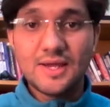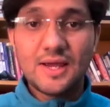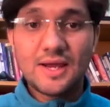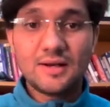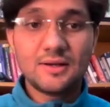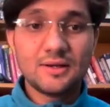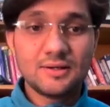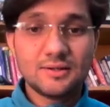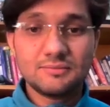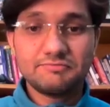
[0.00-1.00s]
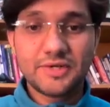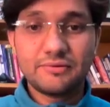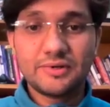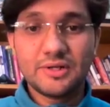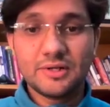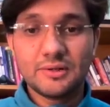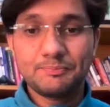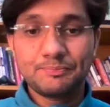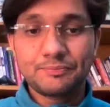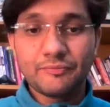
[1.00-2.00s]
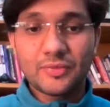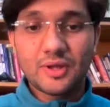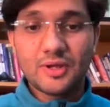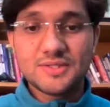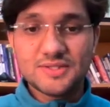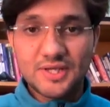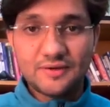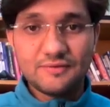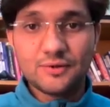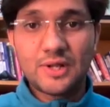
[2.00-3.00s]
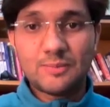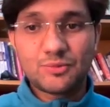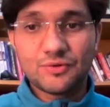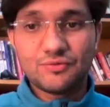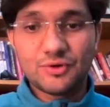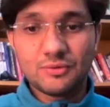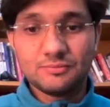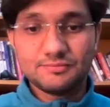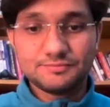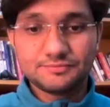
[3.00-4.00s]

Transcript: and it will save your laptop from